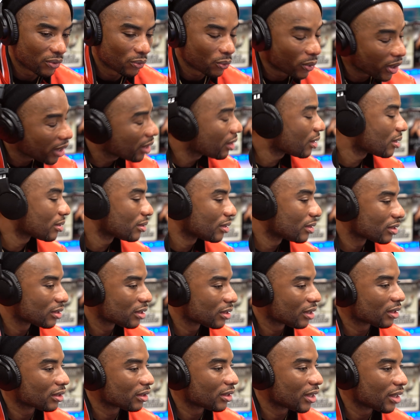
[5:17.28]
where is this
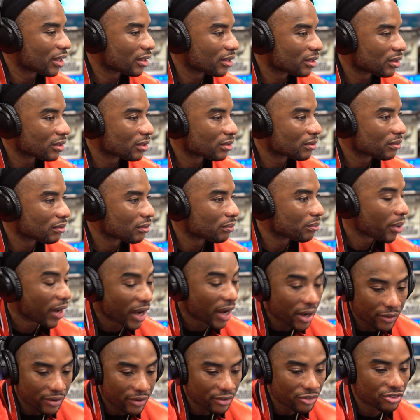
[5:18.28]
young lady's
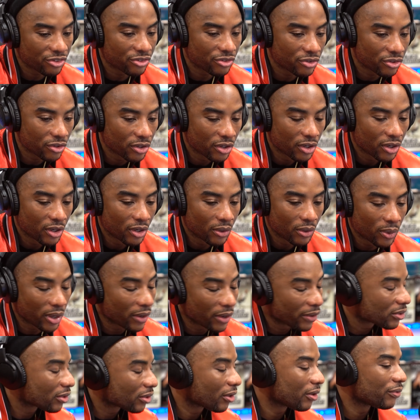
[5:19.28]
parents?
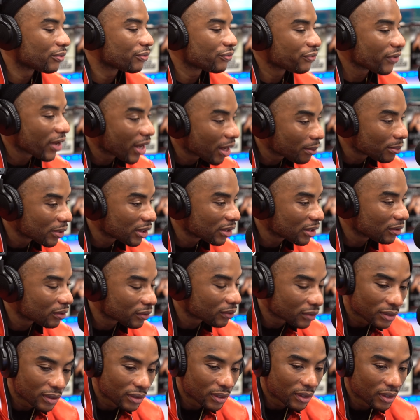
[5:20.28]
Where is her family?
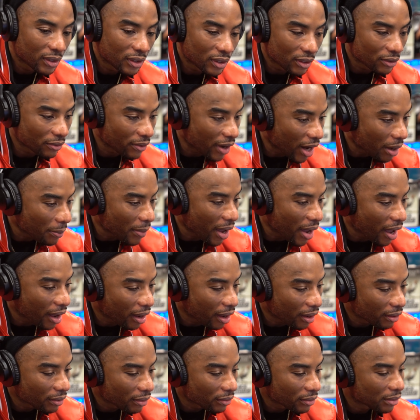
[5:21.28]

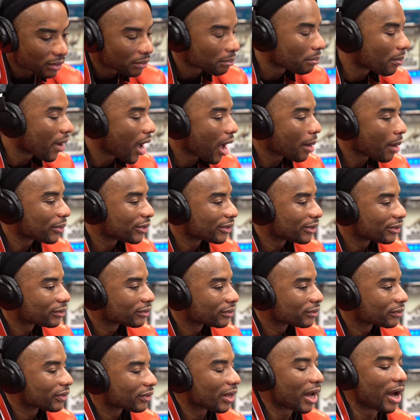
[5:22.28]
Grandma, mama,
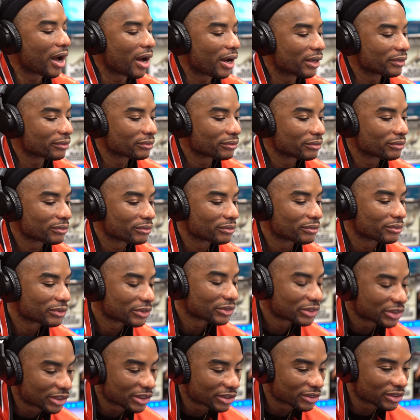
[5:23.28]
aunt,
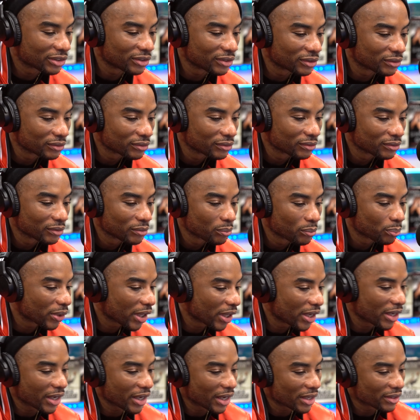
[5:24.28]
sister?
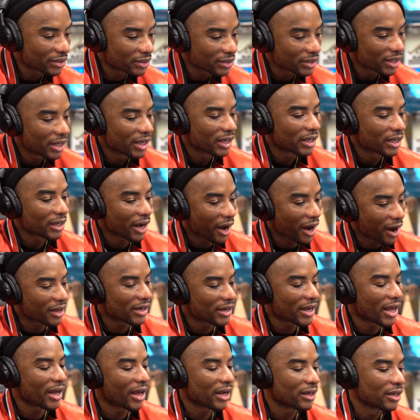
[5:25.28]
Play Cousins,
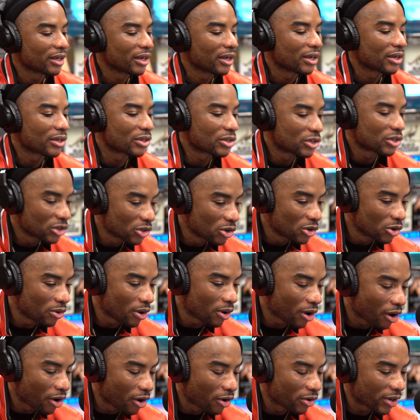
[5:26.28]
Caroline,
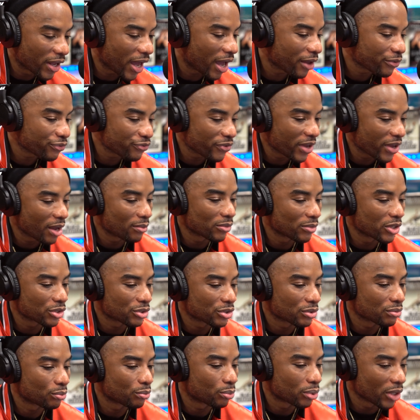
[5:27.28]
you owe that family
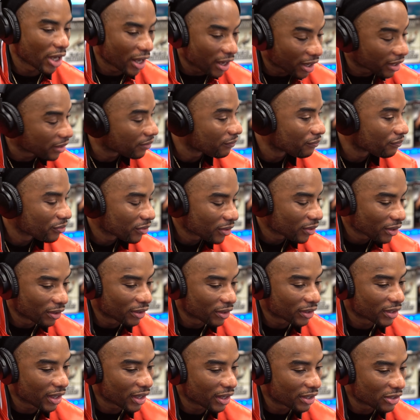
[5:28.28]
some blood.
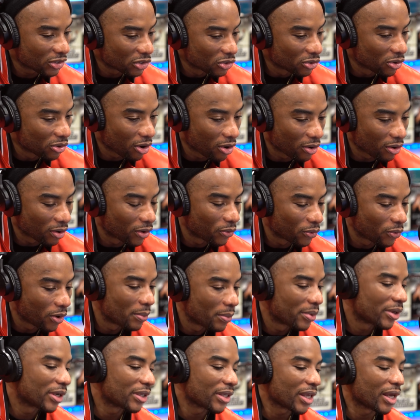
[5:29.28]
Okay, you owe a
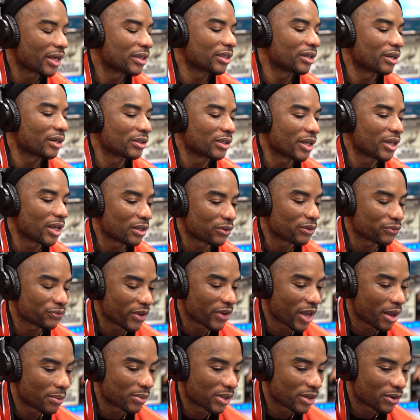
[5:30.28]
woman in that young lady's
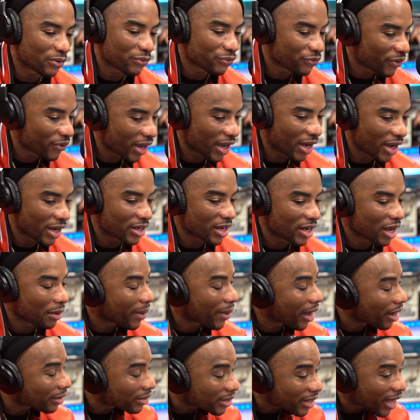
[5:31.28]
family a fade. Come
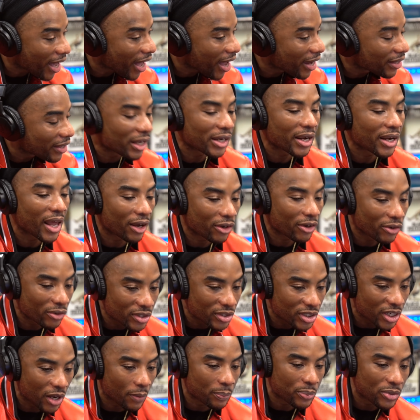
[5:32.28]
outside, they're not gonna
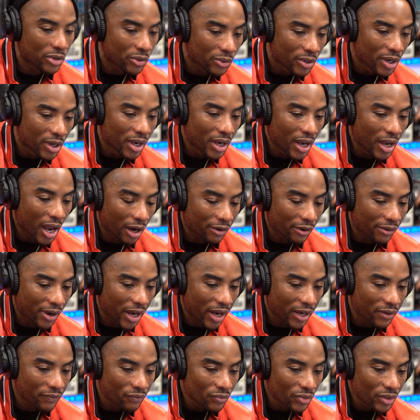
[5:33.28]
jump you. All
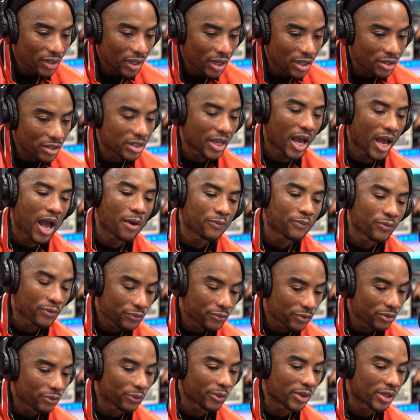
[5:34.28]
right. It's time for
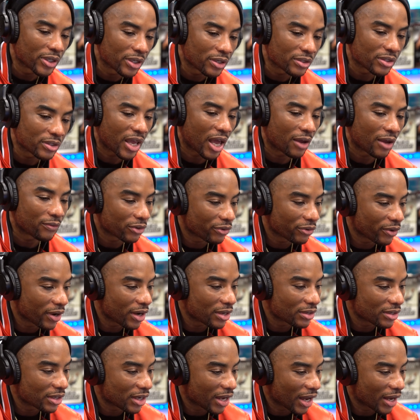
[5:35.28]
Floridians to have a
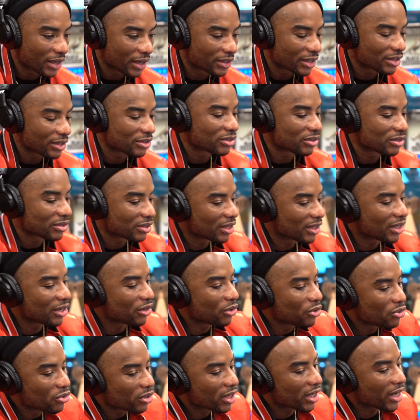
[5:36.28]
crazy contest to see
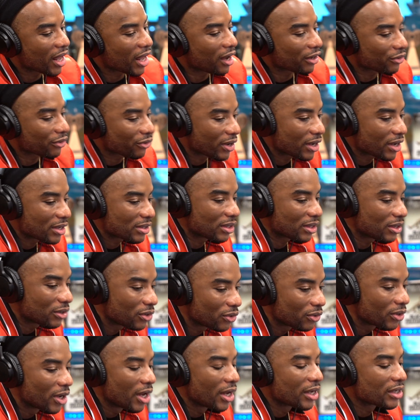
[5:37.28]
who can out crazy
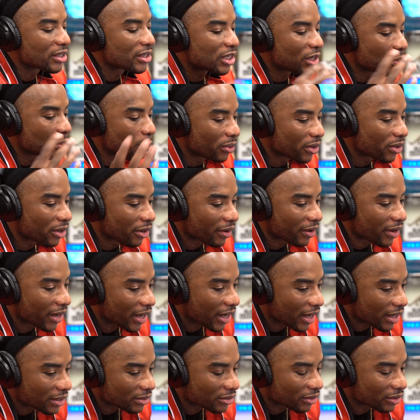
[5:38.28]
who. She put her
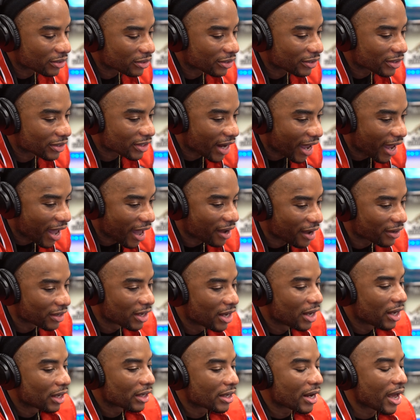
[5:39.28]
hands on your child.
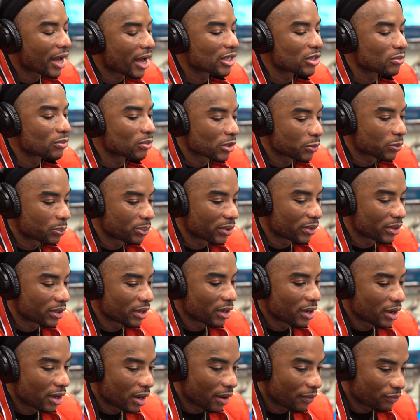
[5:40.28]
Now you must put,
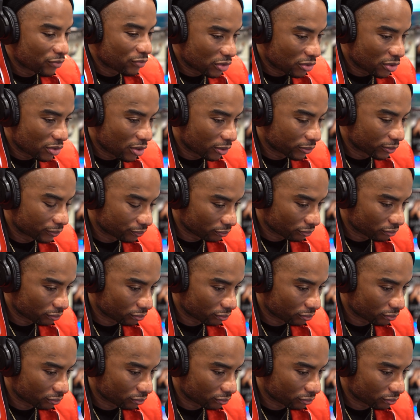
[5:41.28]
you know,